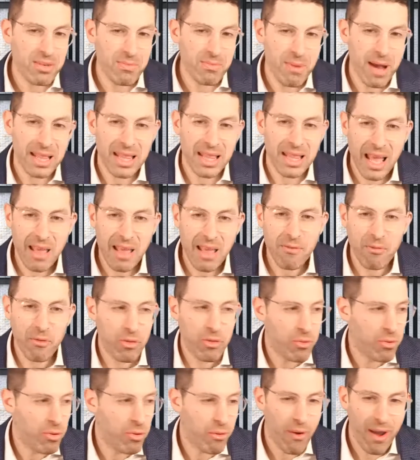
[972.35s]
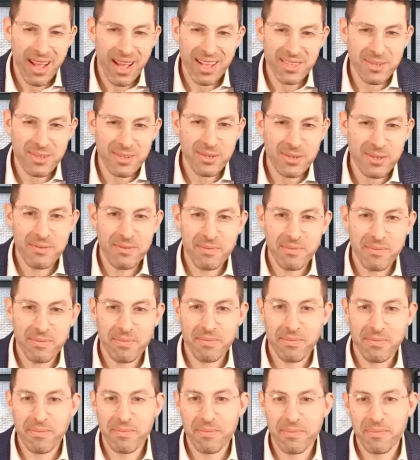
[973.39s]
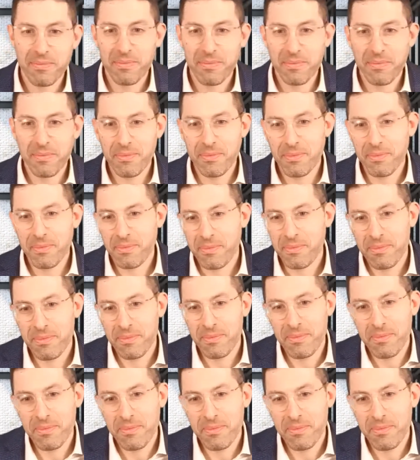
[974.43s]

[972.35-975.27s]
of my life with regrets? I